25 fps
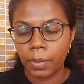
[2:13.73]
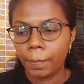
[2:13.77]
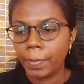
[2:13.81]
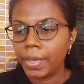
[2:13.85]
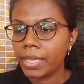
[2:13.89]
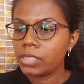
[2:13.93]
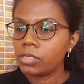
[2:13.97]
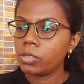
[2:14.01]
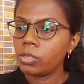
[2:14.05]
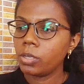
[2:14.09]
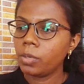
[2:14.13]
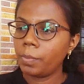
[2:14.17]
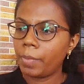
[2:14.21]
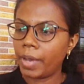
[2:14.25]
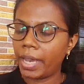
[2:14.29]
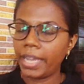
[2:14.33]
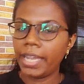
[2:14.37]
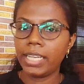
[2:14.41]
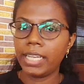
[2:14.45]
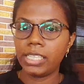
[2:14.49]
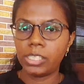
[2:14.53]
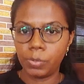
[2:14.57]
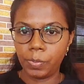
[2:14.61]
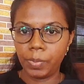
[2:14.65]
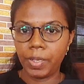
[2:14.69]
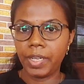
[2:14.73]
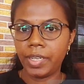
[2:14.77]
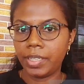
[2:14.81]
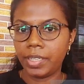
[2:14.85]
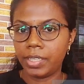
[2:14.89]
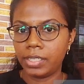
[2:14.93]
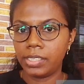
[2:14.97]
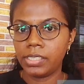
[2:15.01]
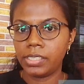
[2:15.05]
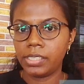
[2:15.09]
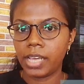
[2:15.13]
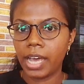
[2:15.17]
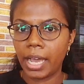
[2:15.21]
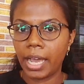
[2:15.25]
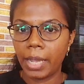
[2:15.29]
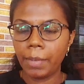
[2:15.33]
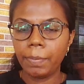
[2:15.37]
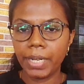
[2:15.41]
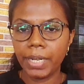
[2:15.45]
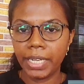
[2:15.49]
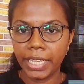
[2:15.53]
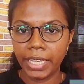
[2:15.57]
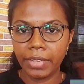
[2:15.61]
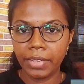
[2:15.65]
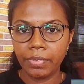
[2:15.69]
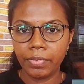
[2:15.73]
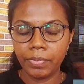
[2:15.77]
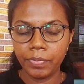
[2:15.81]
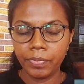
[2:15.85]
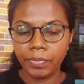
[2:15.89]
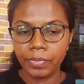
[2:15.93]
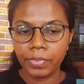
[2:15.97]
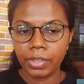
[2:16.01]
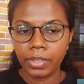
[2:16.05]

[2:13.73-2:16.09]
Based on my experience, I believe